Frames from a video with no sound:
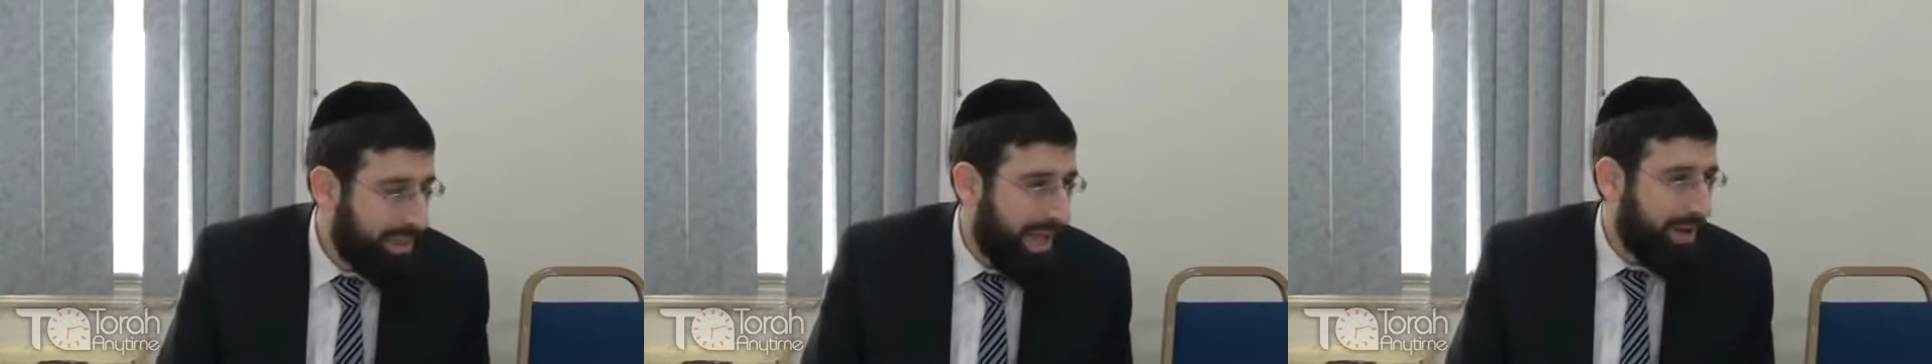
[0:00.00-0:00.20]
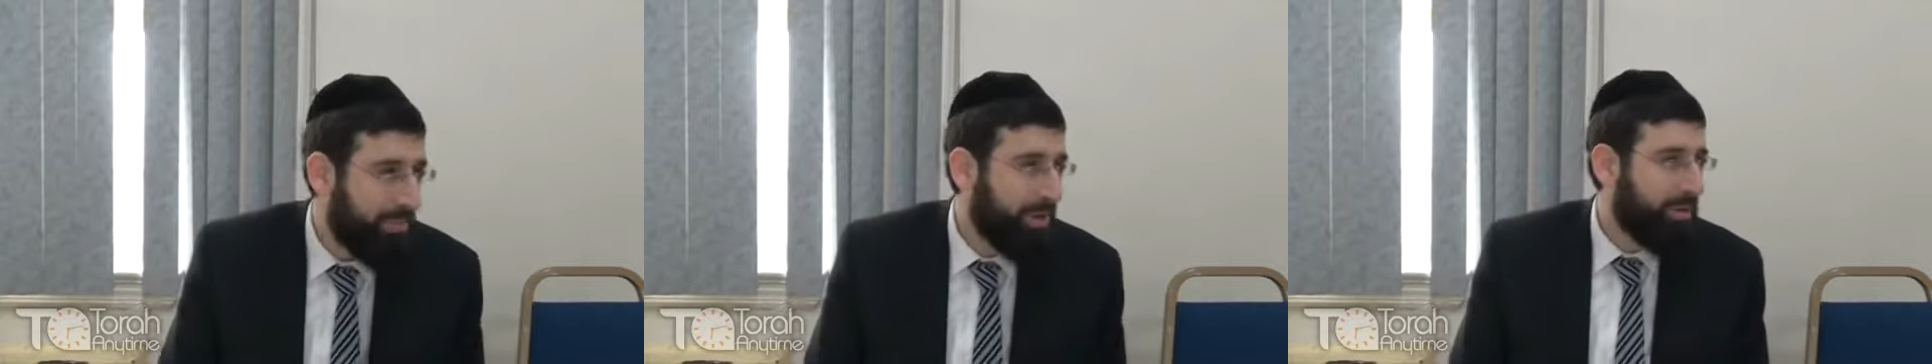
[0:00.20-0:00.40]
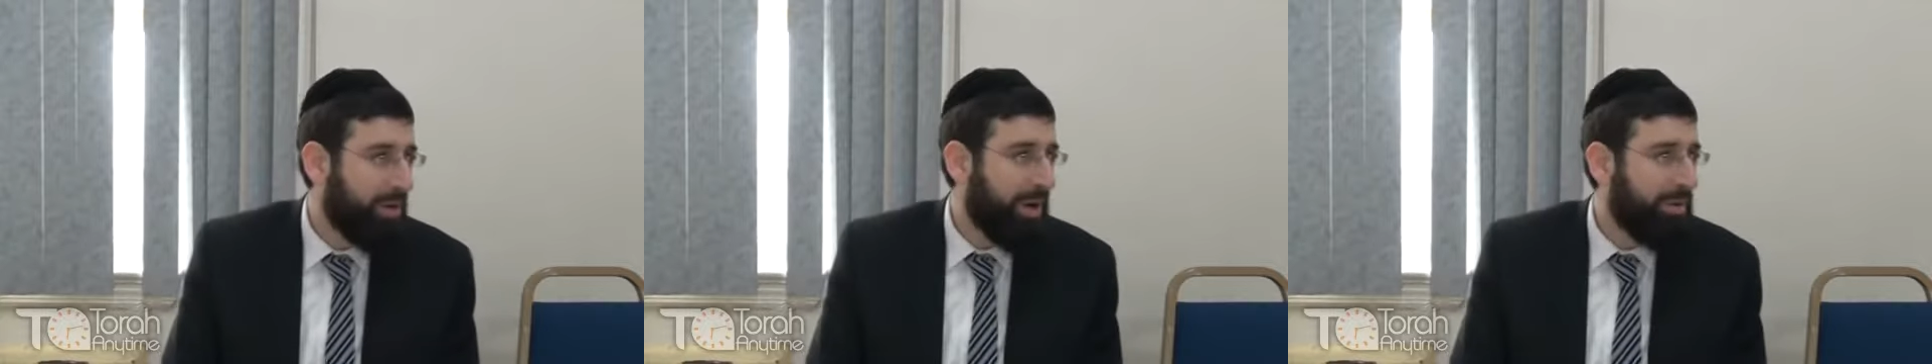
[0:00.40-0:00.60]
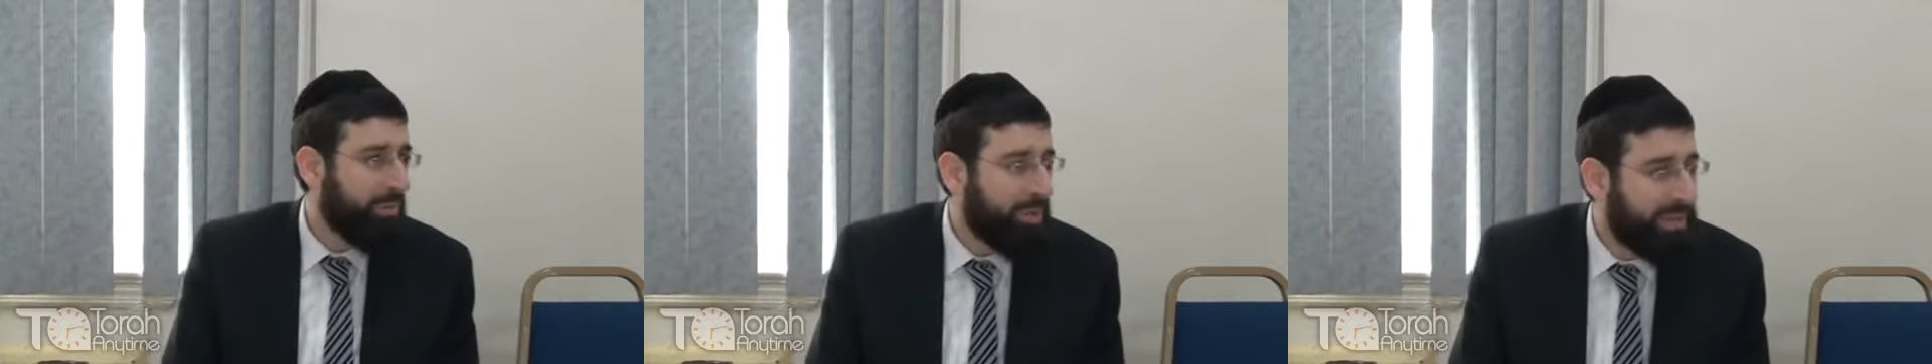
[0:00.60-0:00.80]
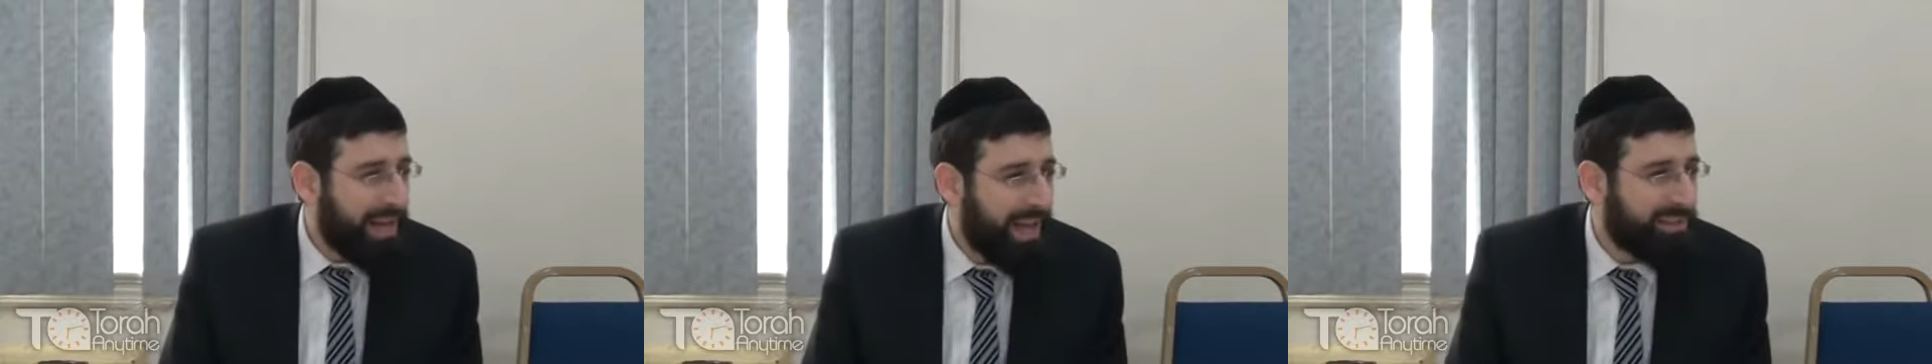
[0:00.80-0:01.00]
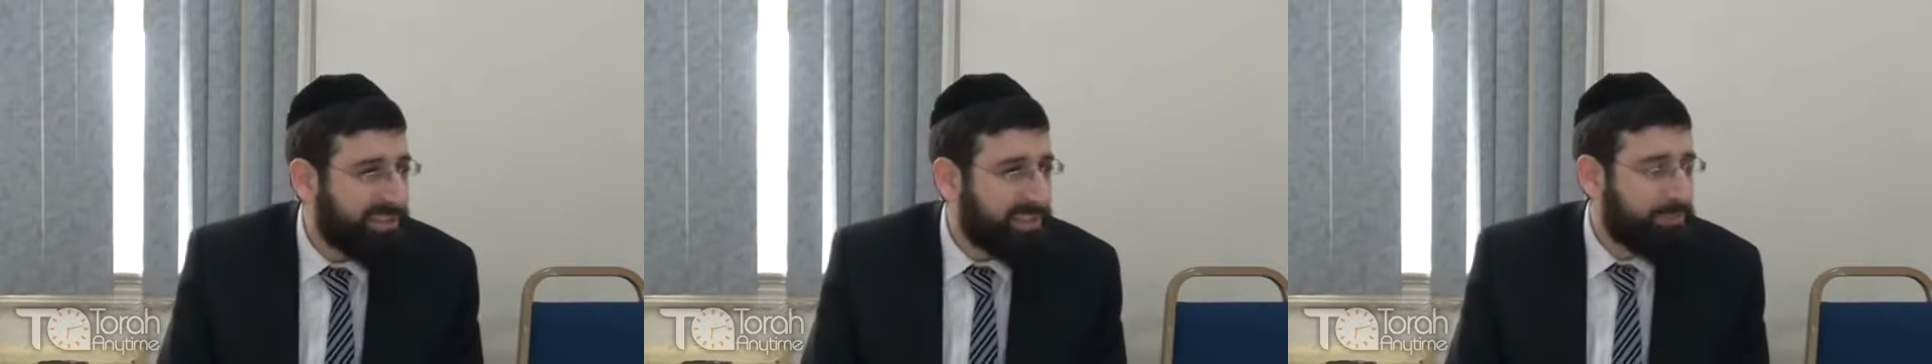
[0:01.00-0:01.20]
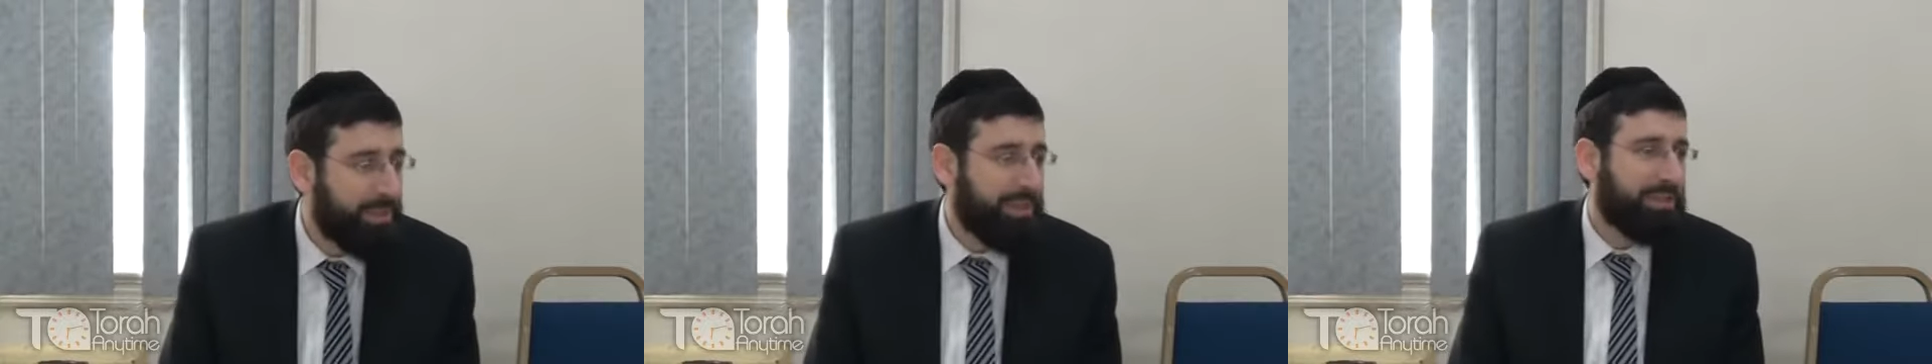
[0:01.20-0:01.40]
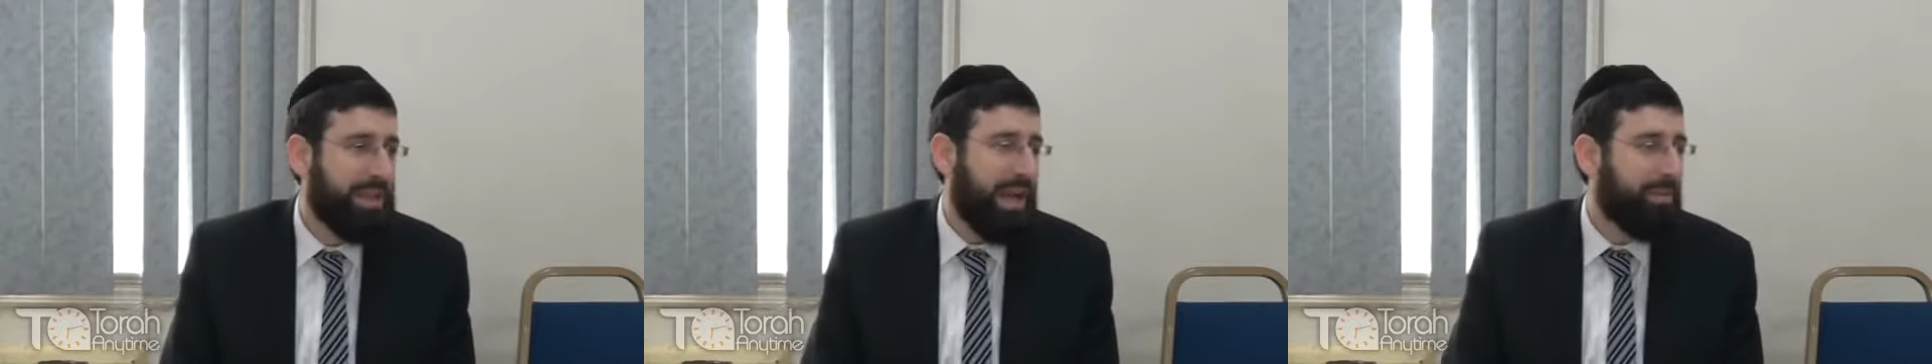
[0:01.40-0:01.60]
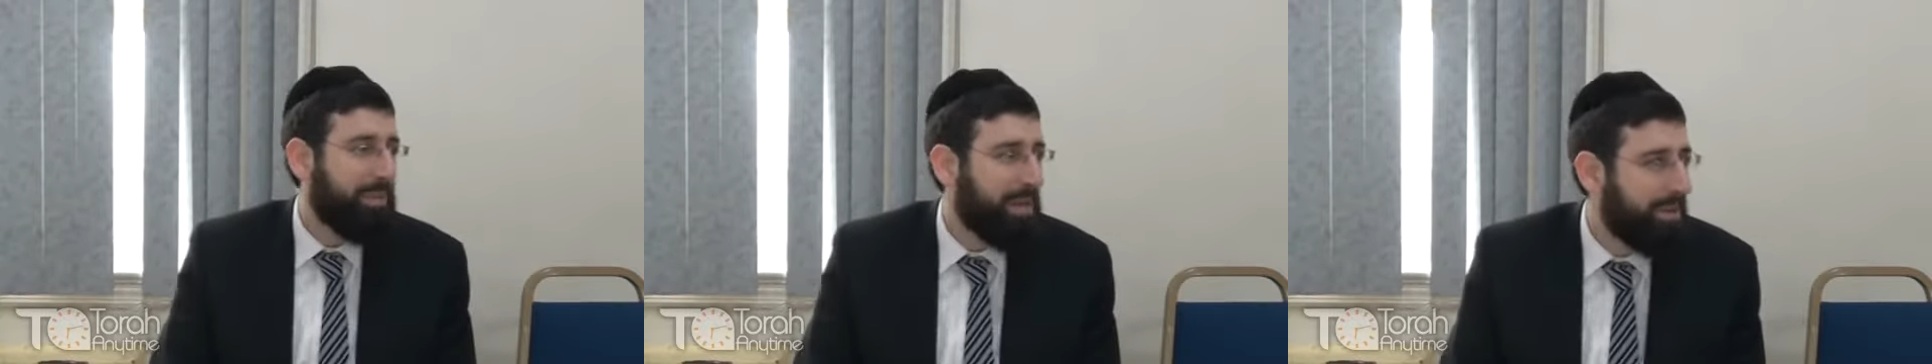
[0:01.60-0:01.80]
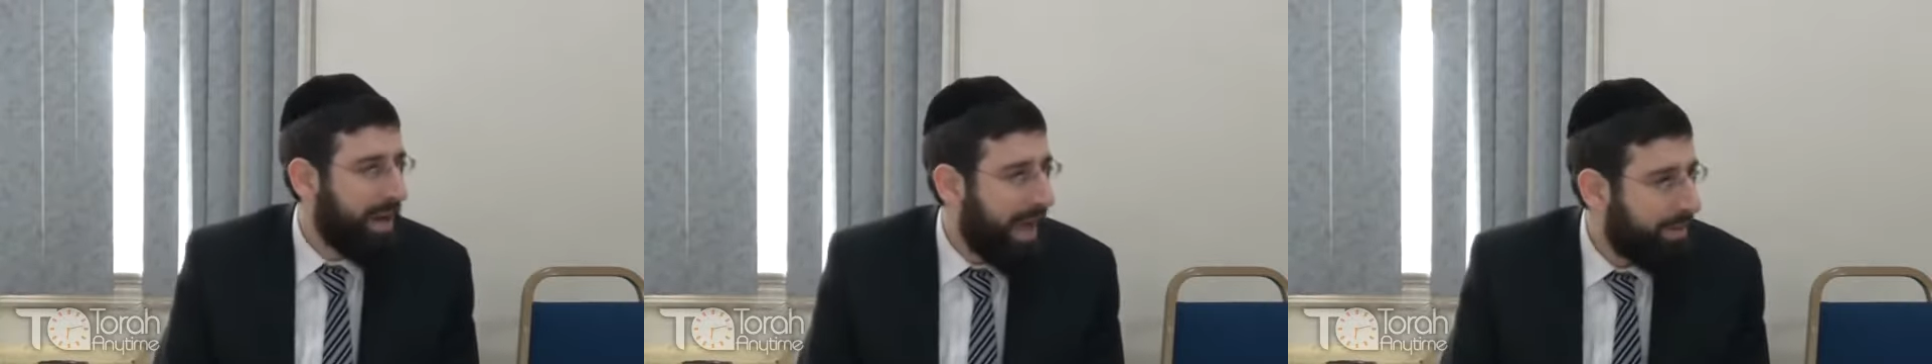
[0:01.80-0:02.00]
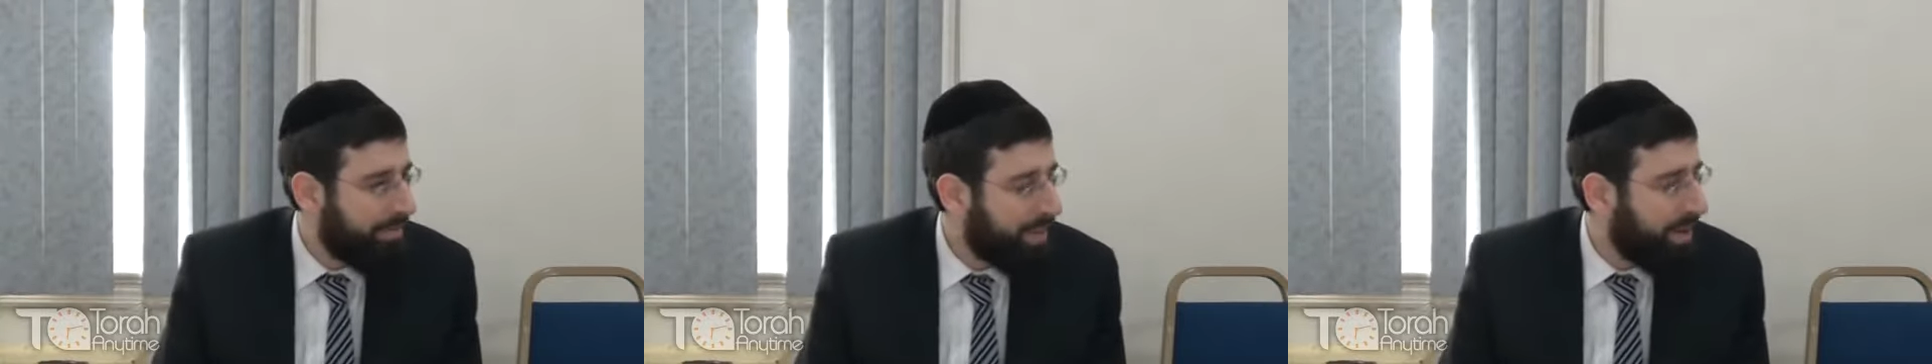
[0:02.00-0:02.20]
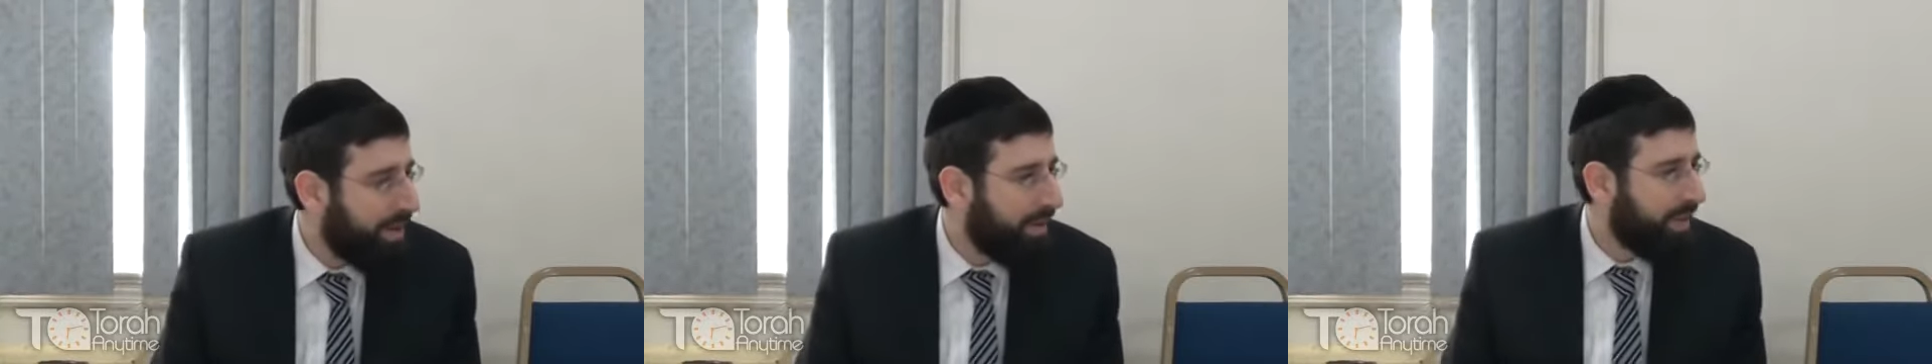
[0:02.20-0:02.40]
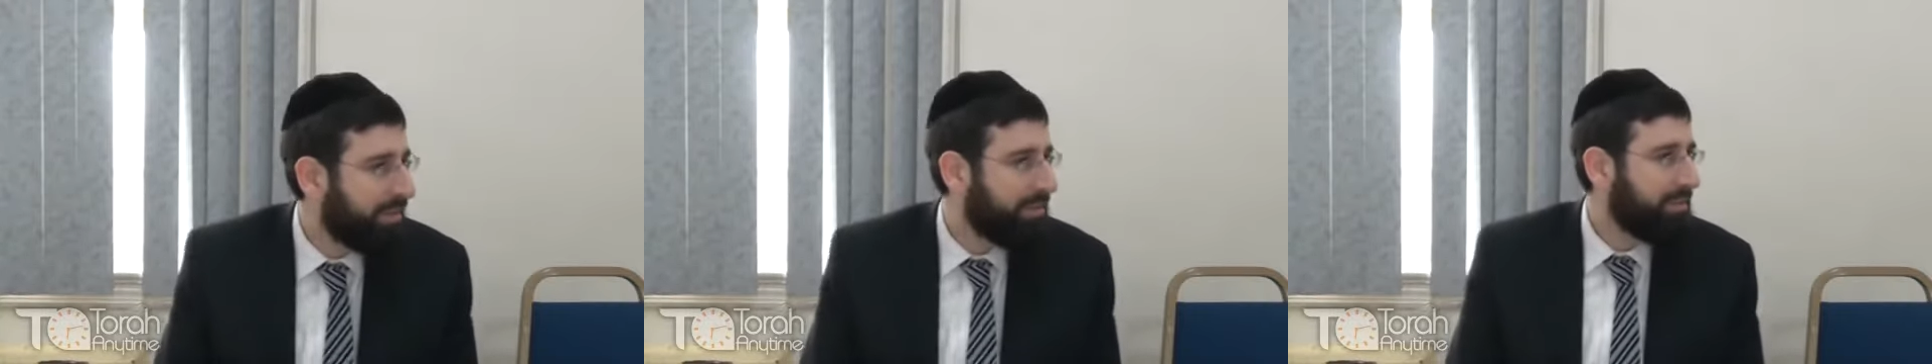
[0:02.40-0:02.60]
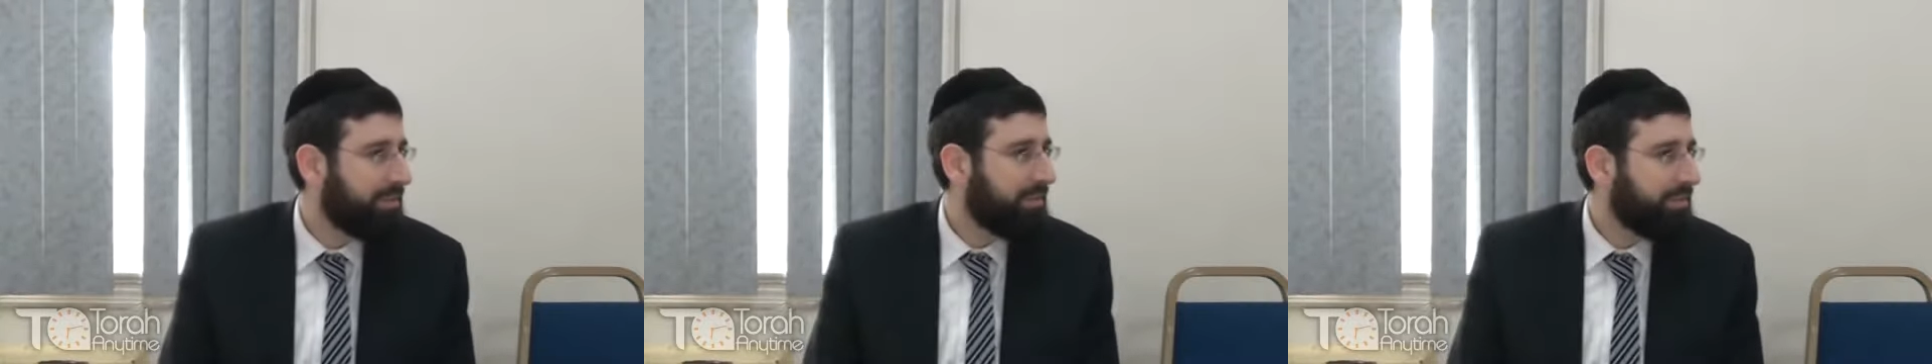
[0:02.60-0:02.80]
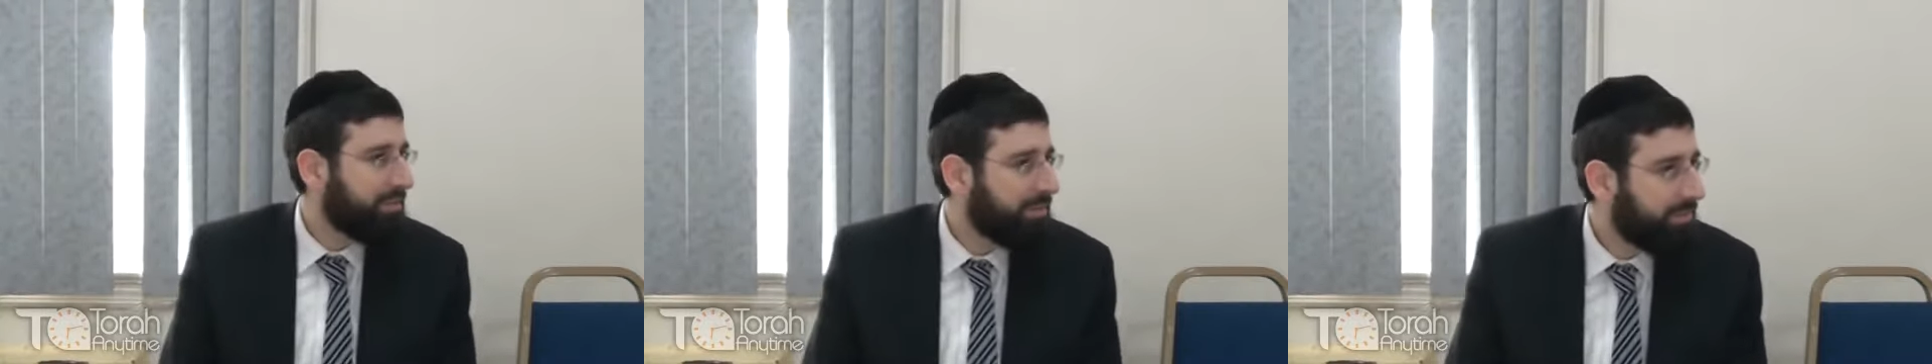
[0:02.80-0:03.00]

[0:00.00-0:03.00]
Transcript: the Amoraim would not speak to Amei, Haaretz.